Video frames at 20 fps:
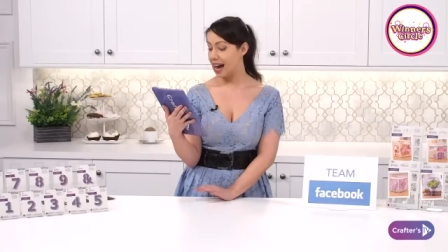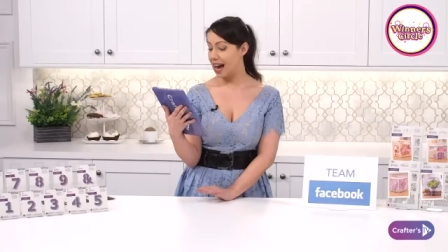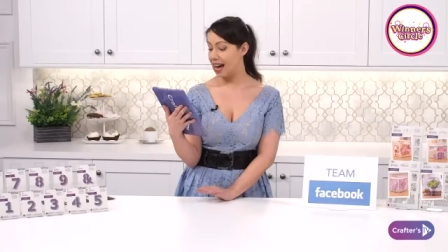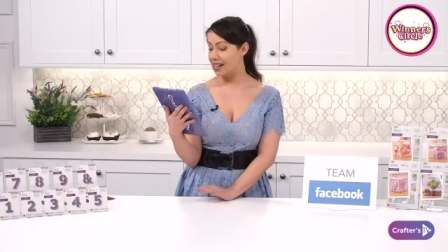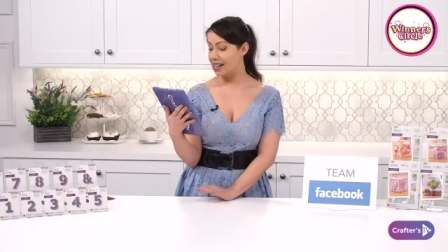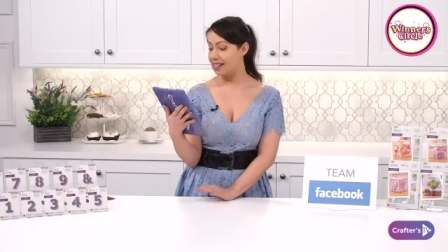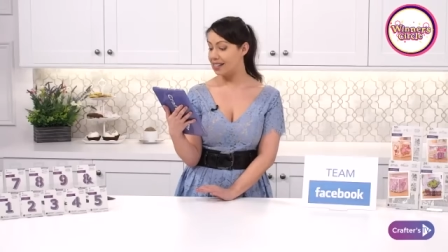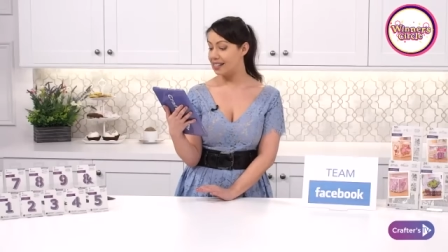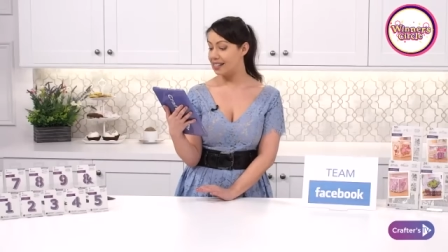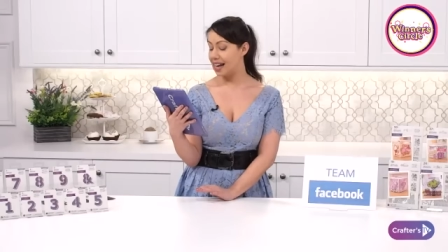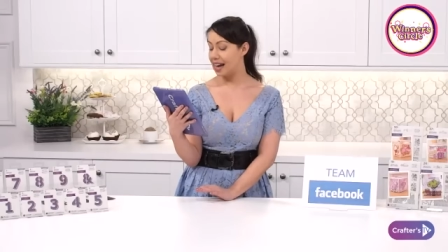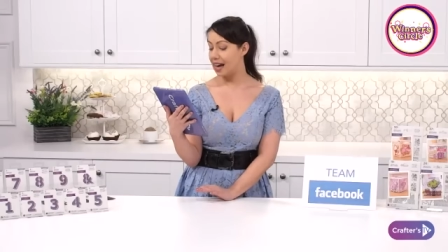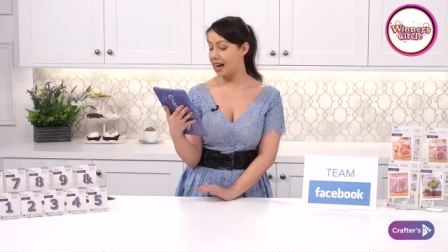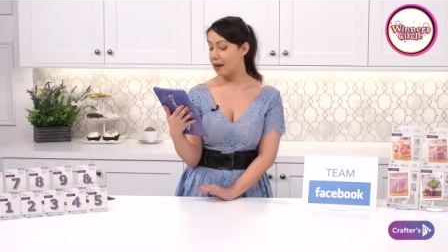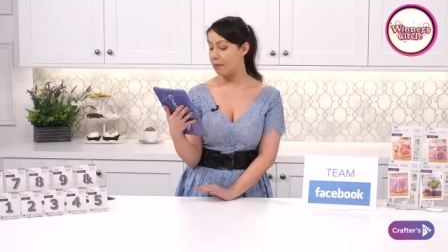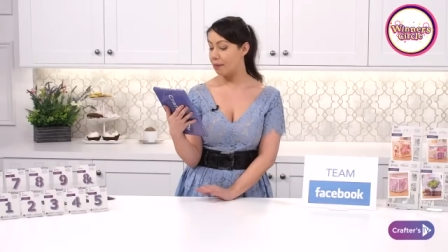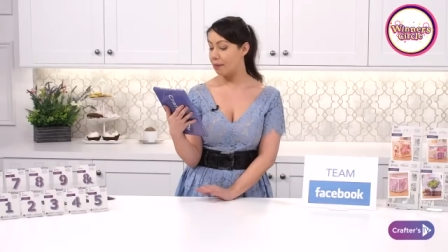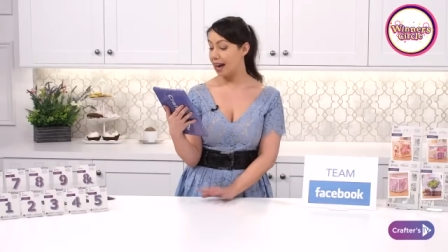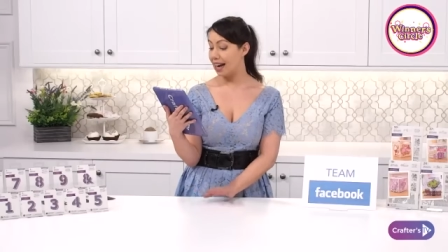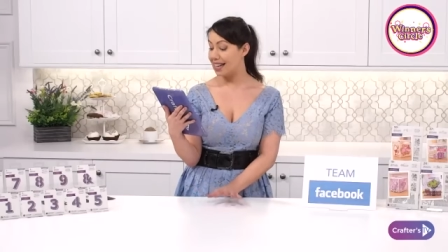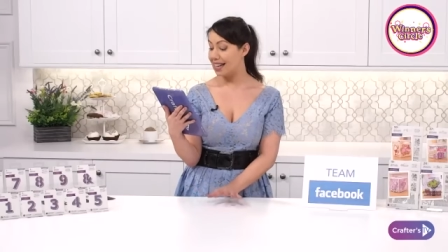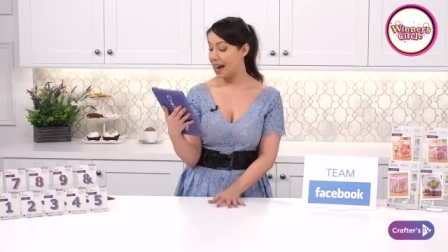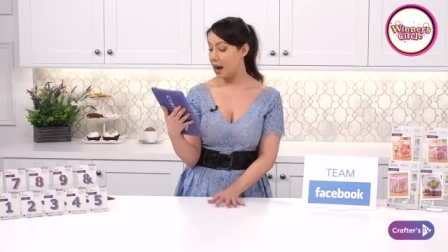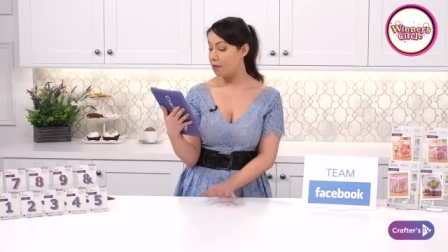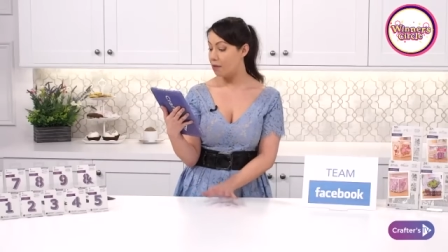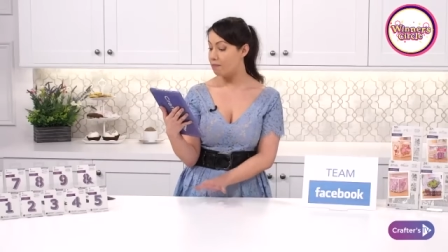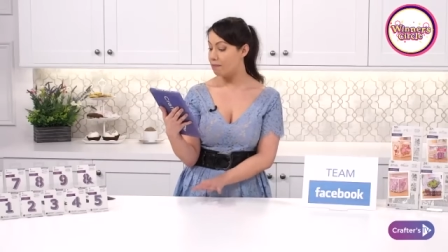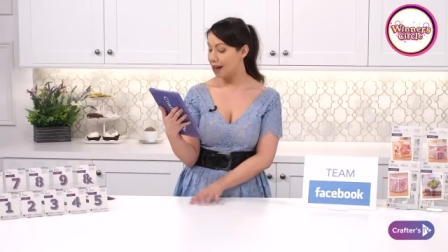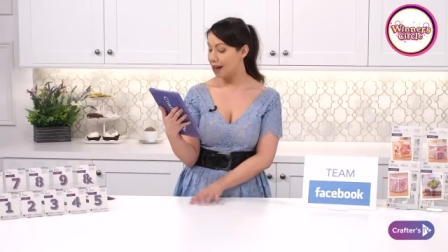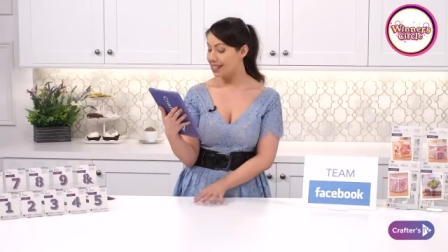and I
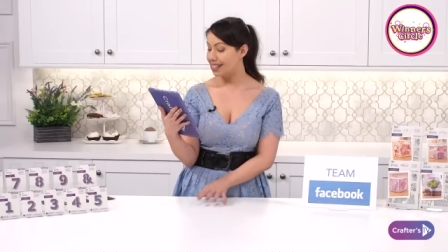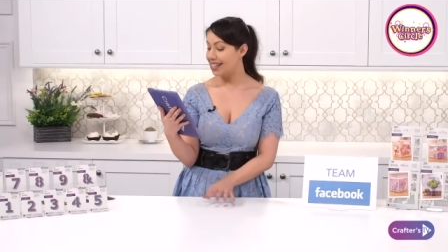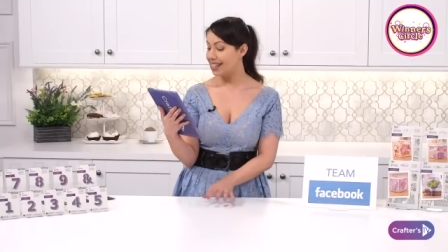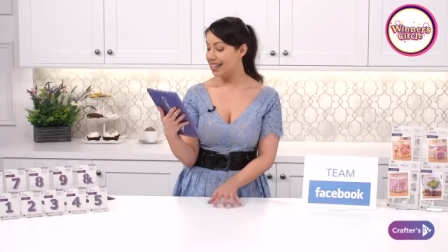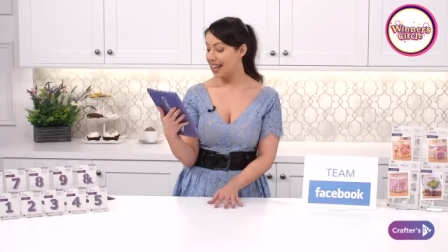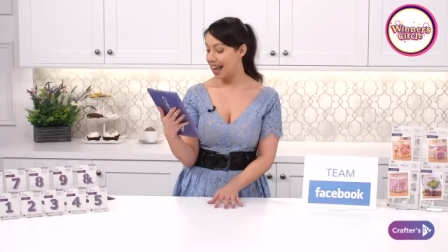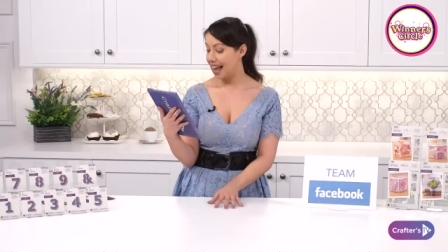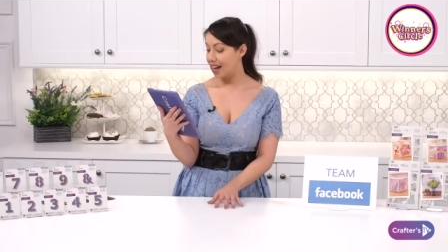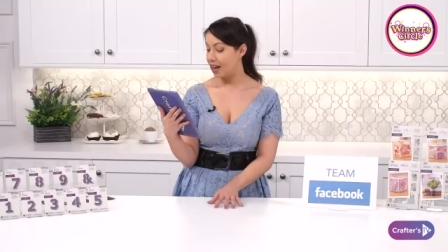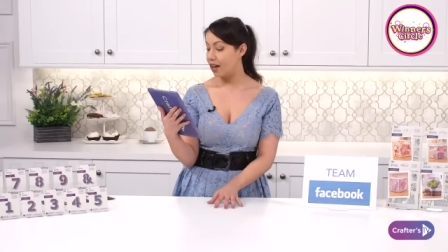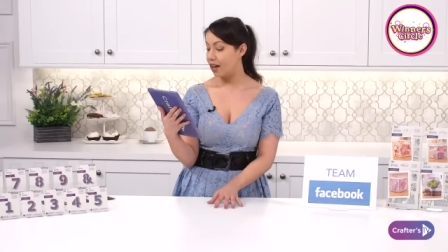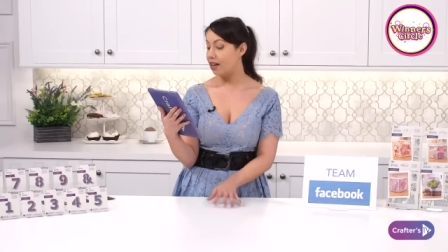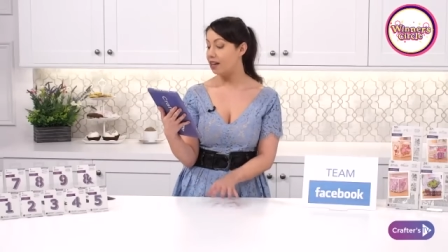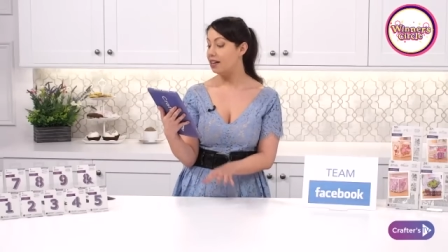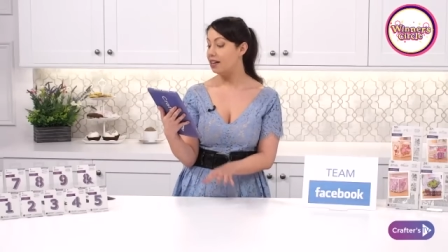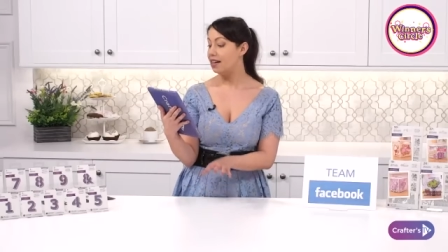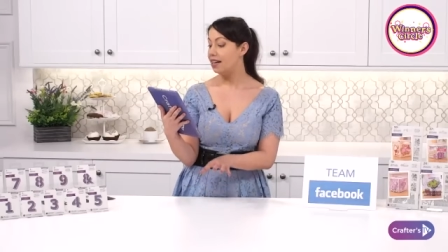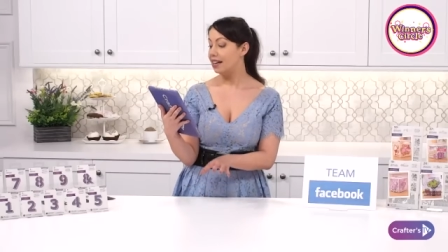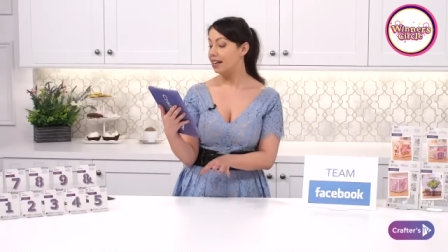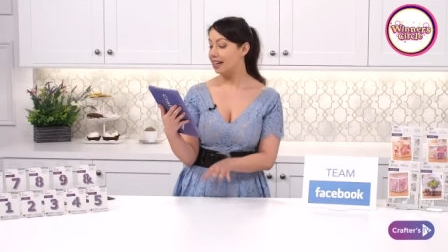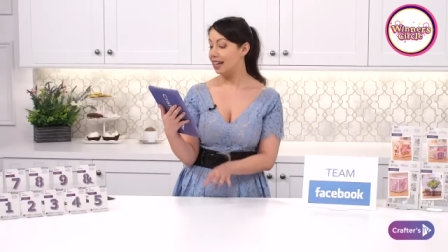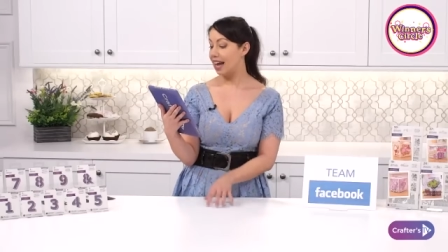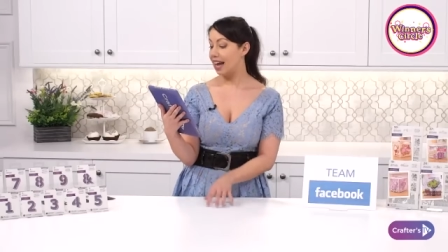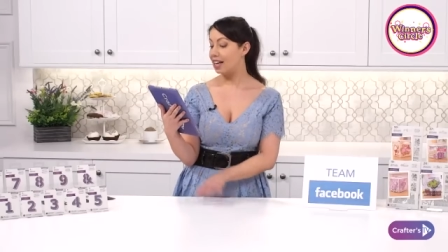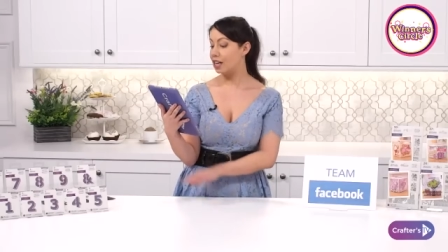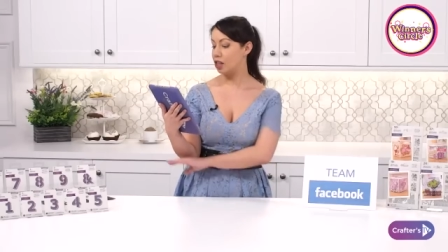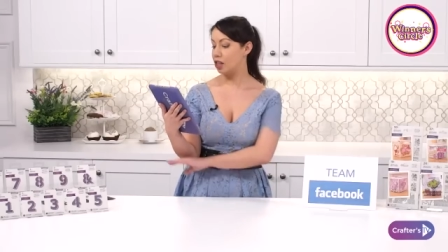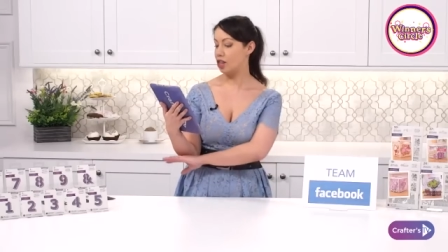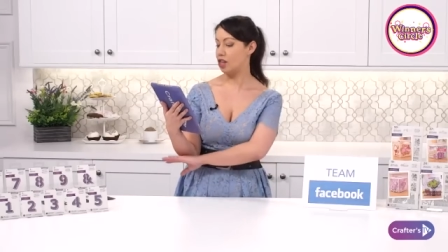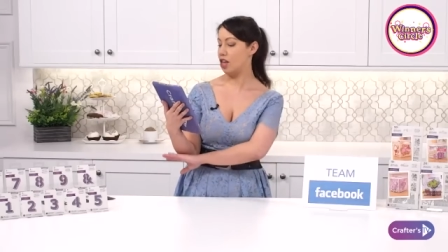now mat and layer
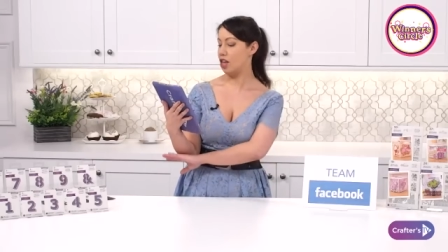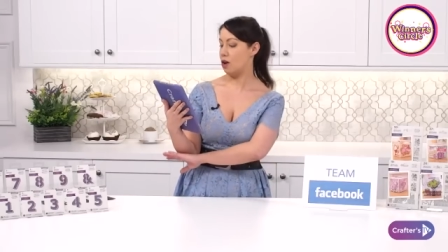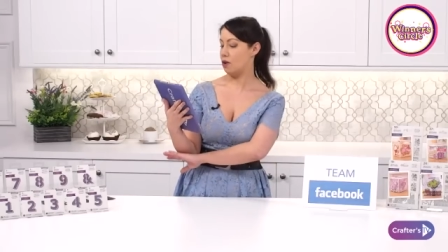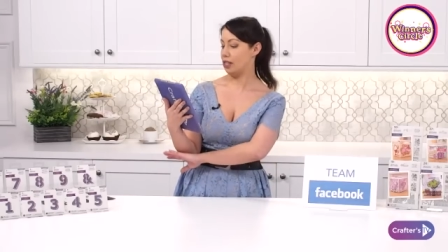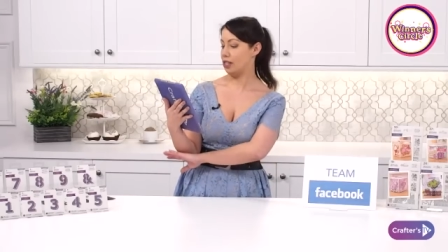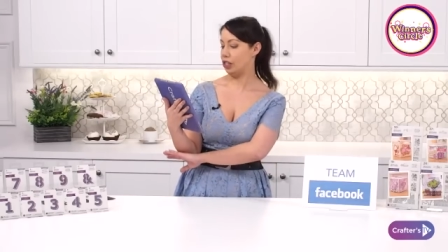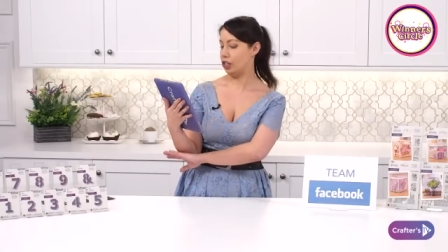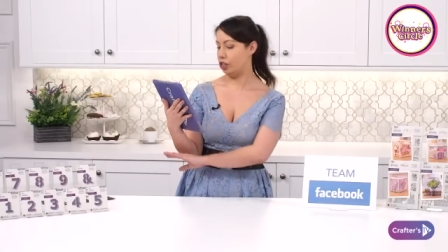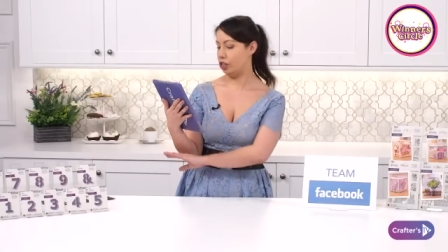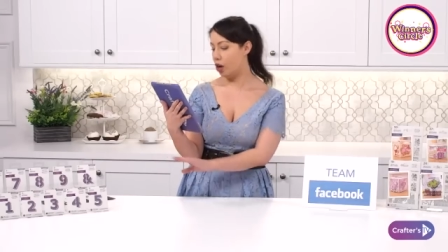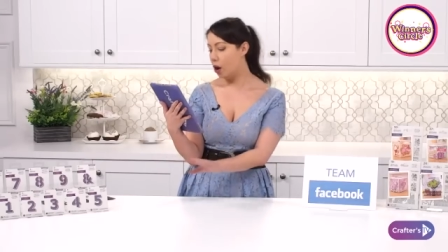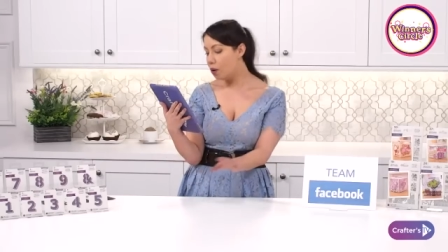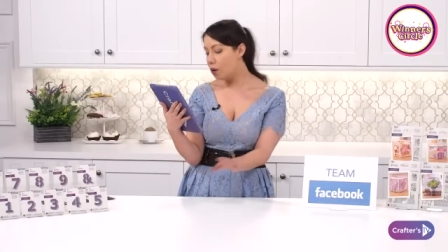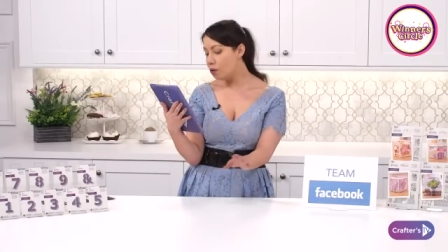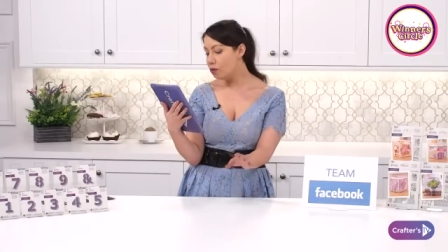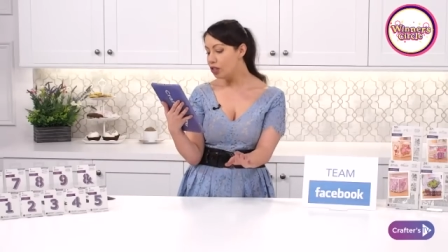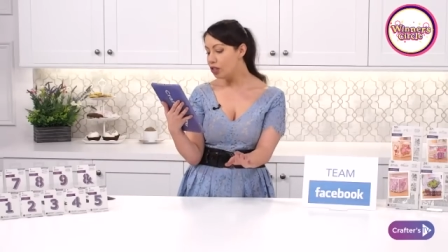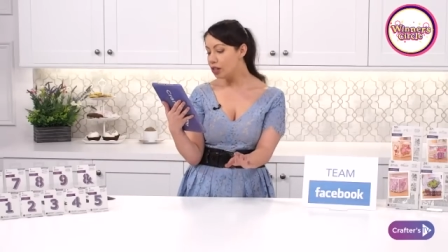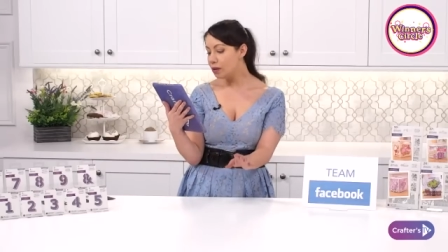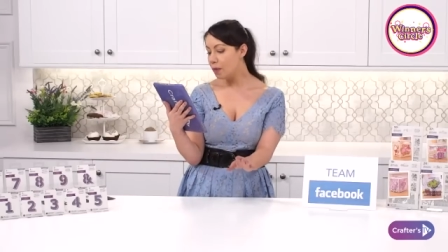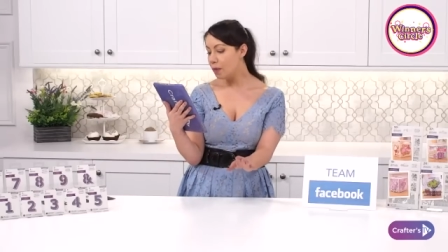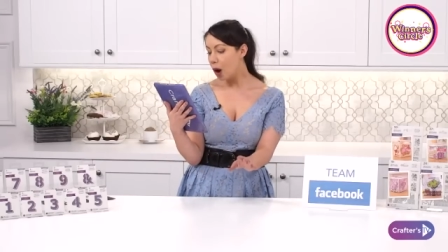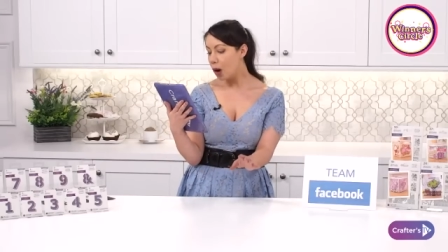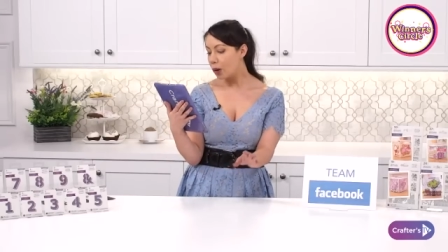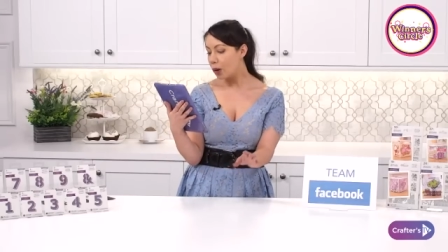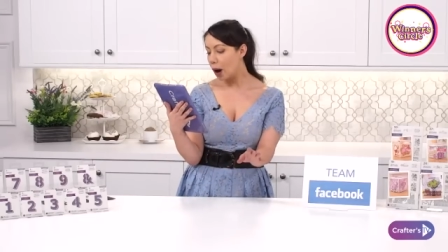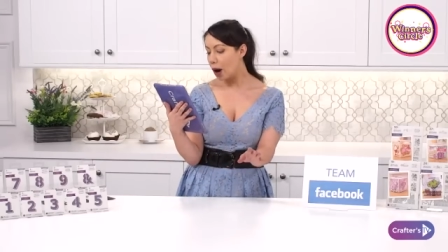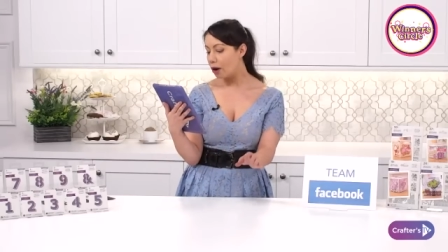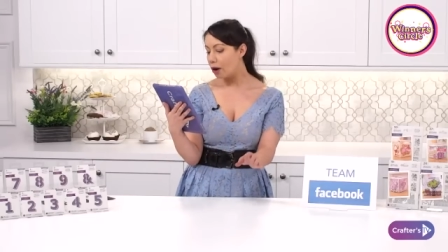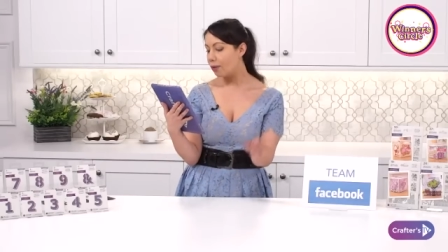like there is no
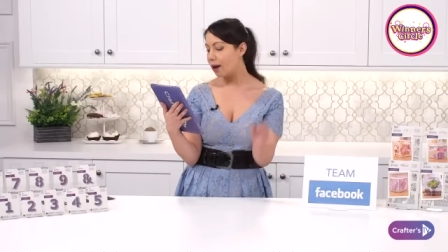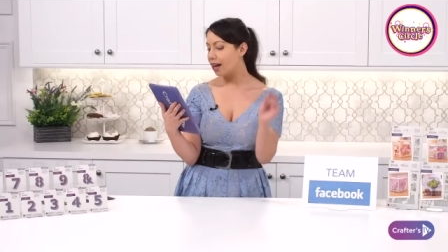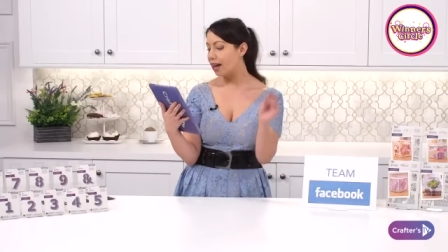tomorrow. Excellent.